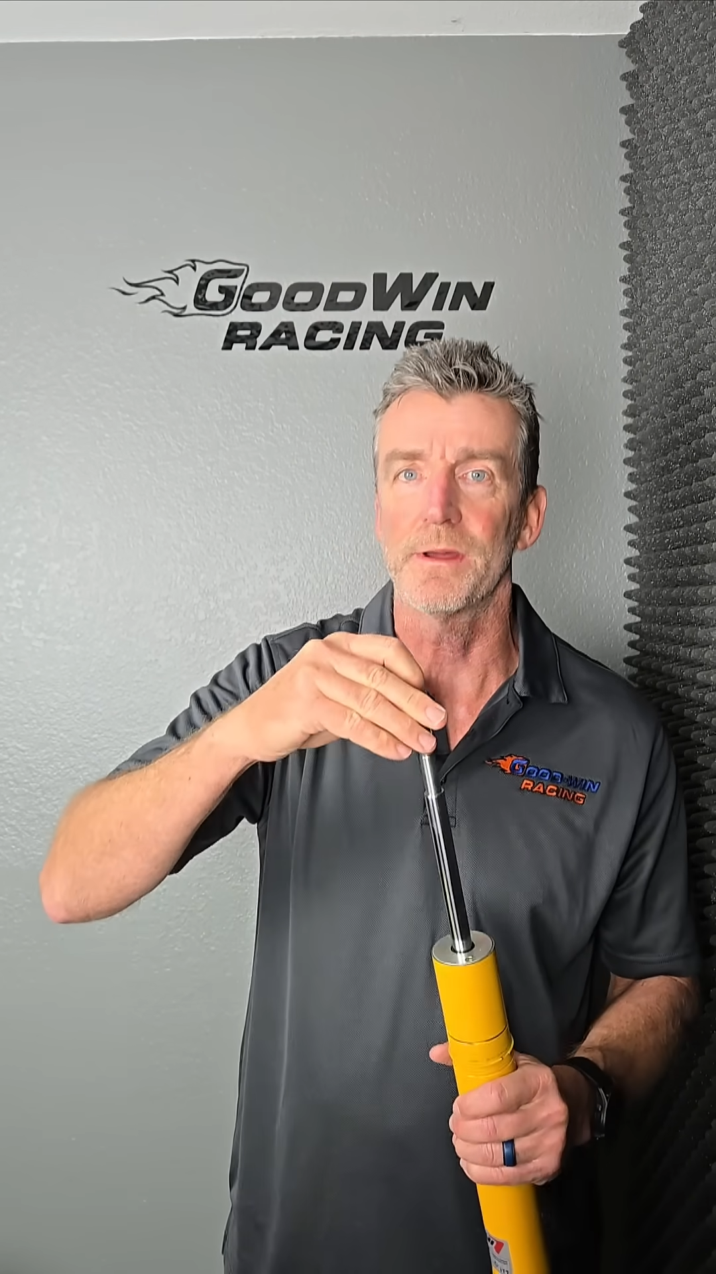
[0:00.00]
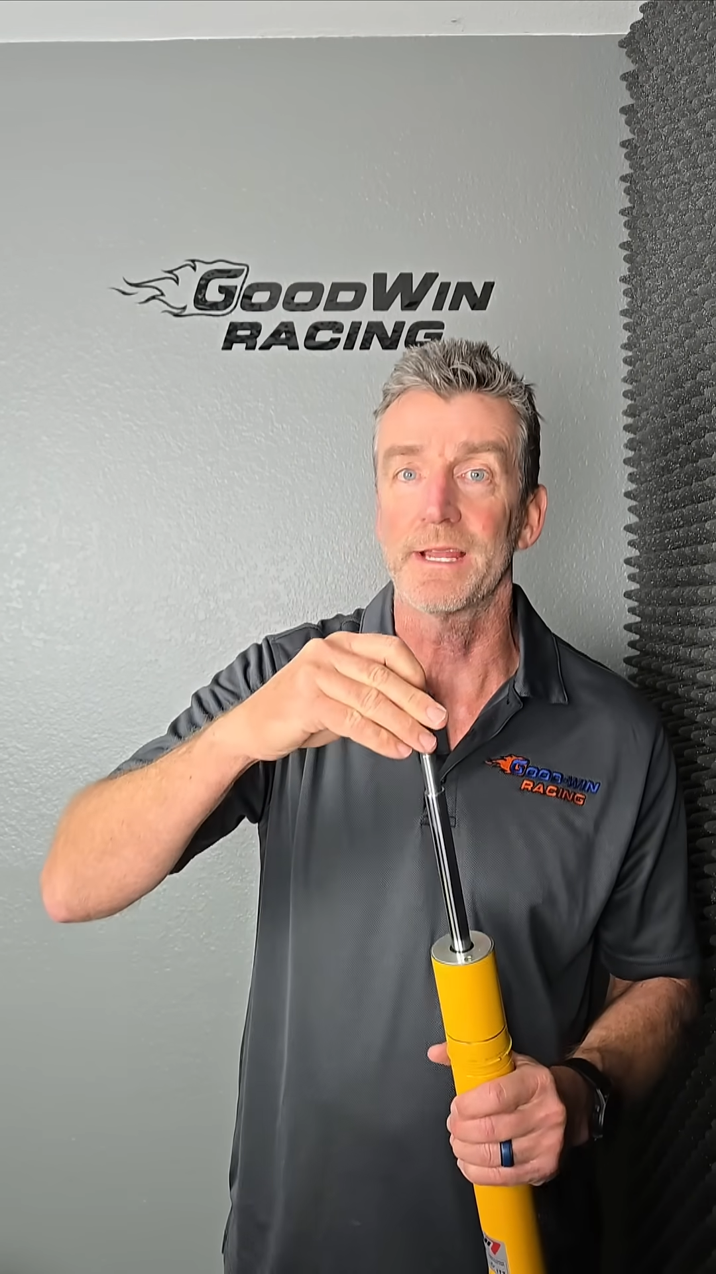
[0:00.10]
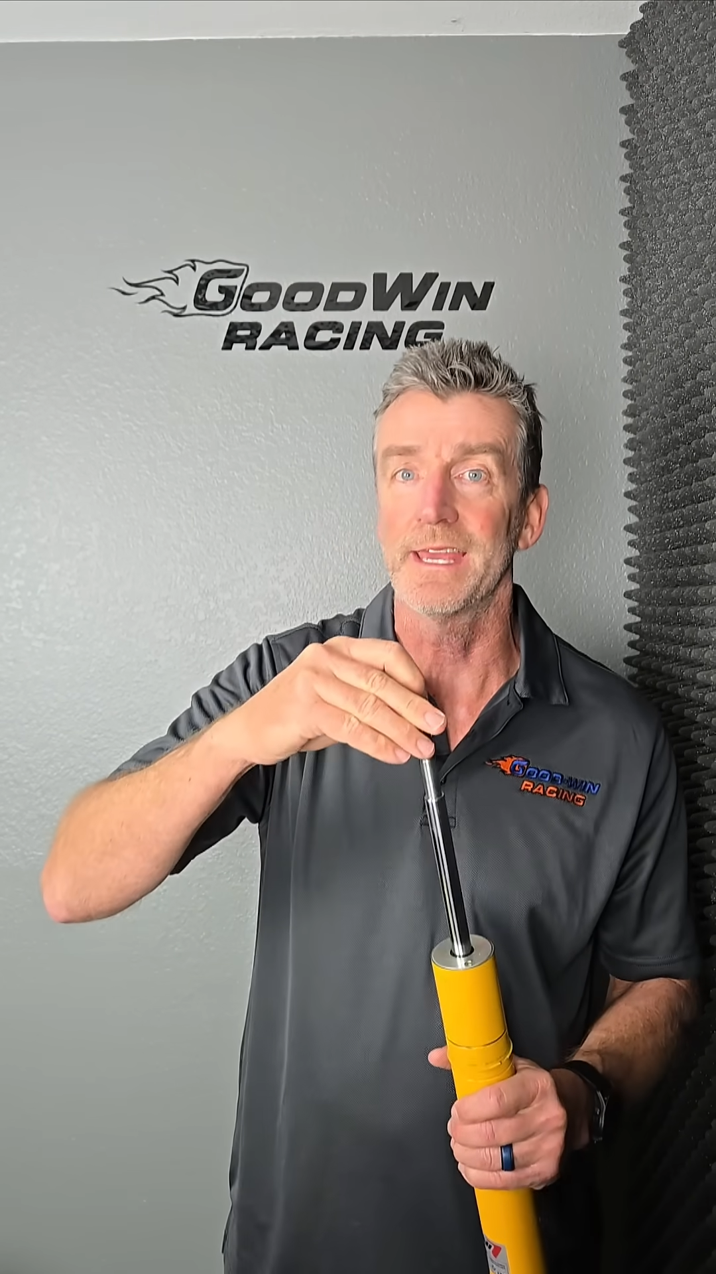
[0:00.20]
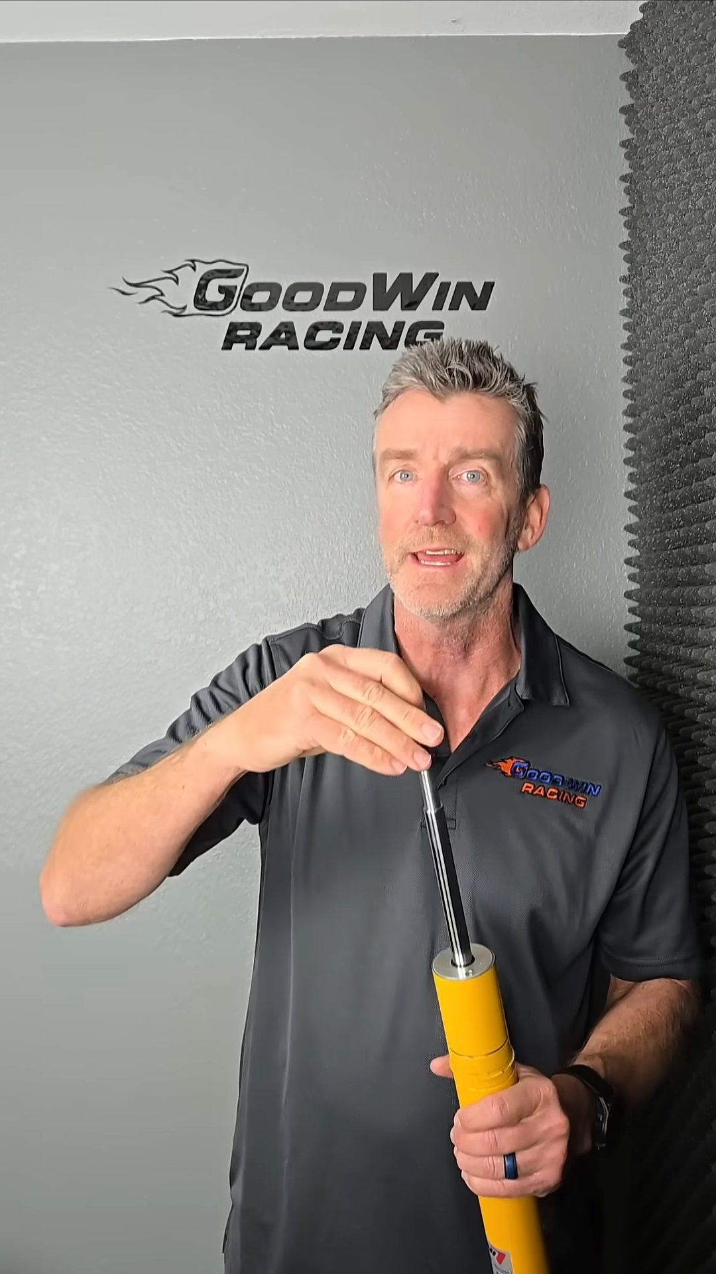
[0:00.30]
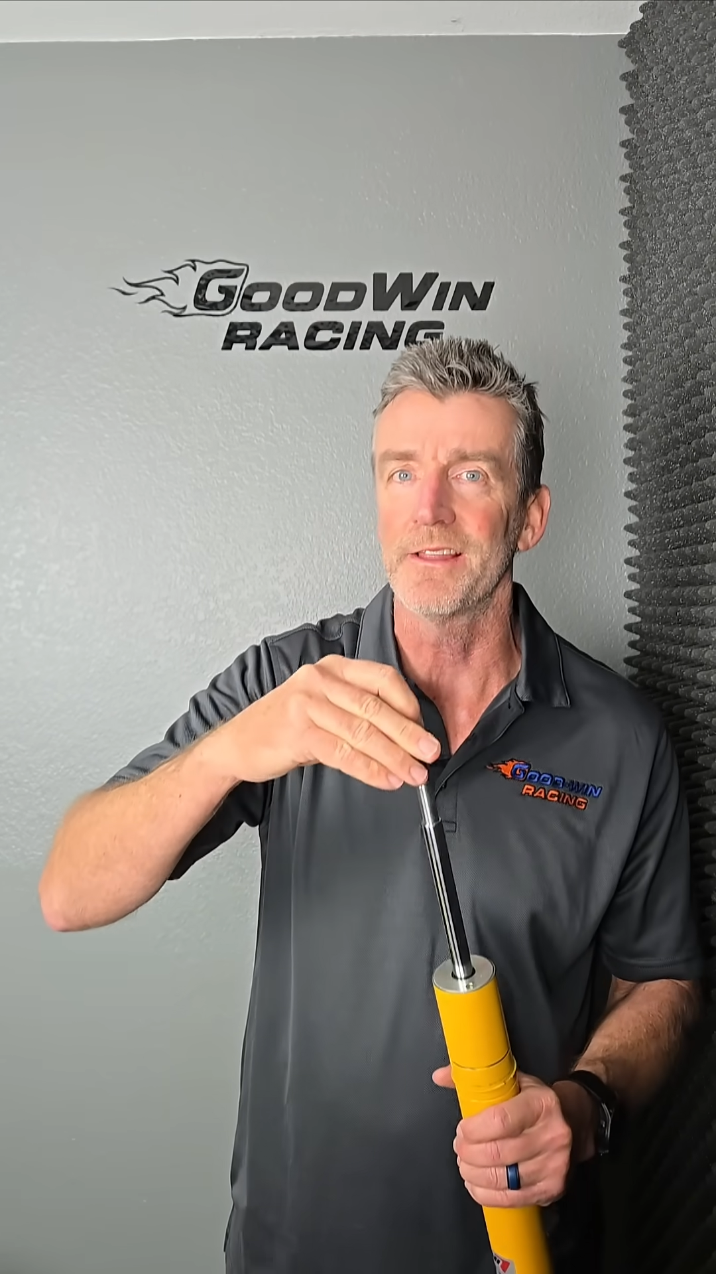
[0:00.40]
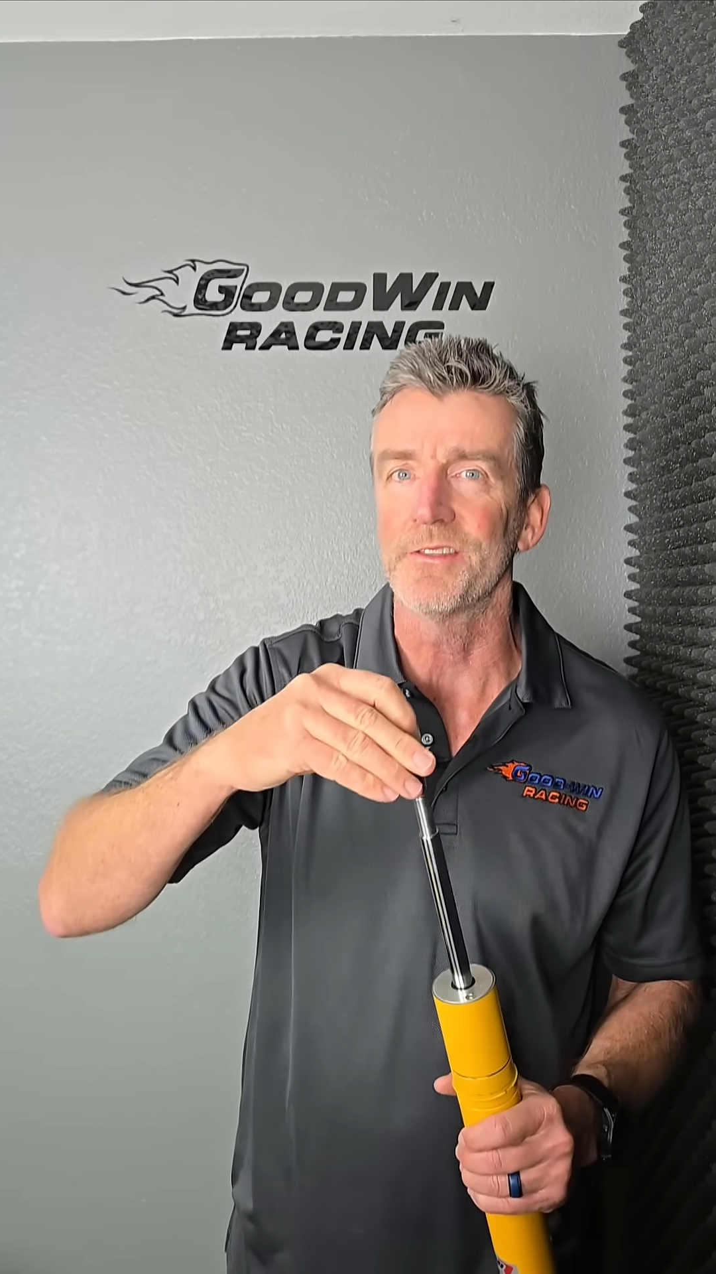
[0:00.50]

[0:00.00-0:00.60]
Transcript: but again,